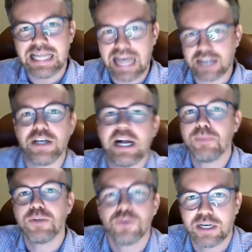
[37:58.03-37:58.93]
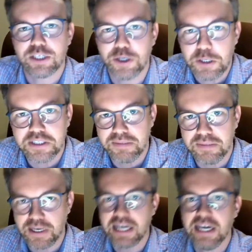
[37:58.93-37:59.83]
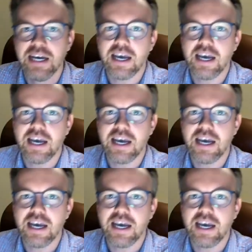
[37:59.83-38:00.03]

That actually helps you to actually learn something.